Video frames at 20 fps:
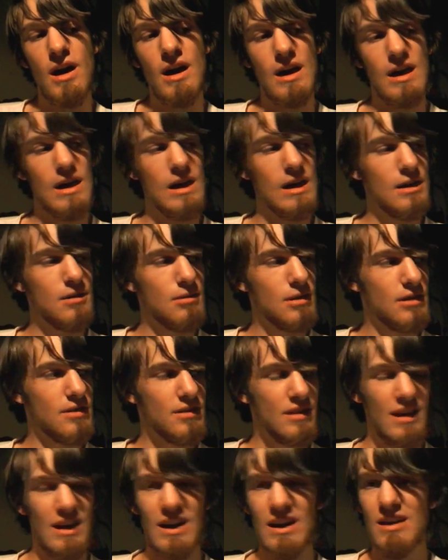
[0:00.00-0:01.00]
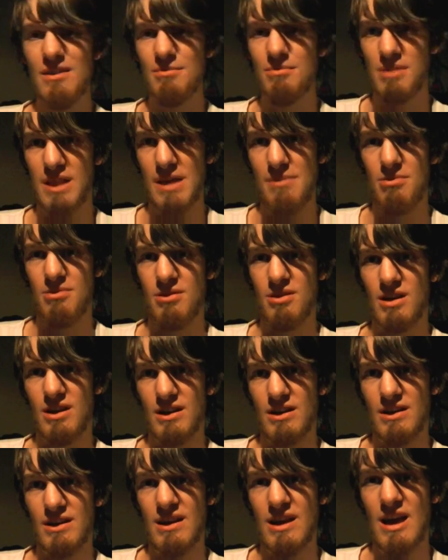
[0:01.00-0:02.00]
Anyways, I am blabbering
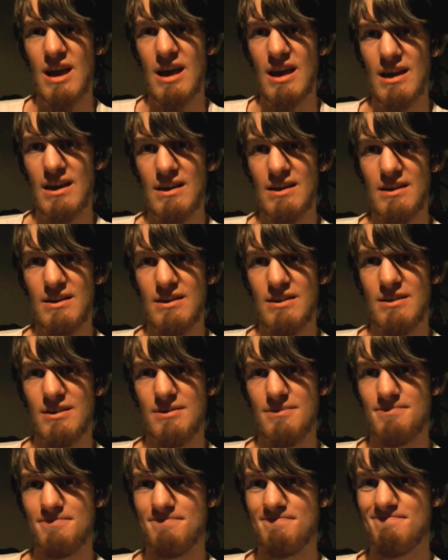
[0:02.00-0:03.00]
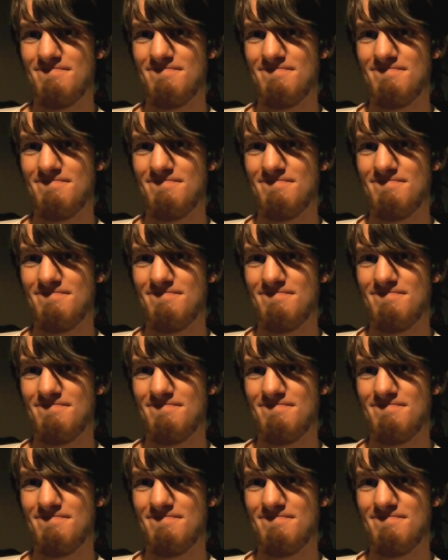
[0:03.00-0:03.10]
on, and um,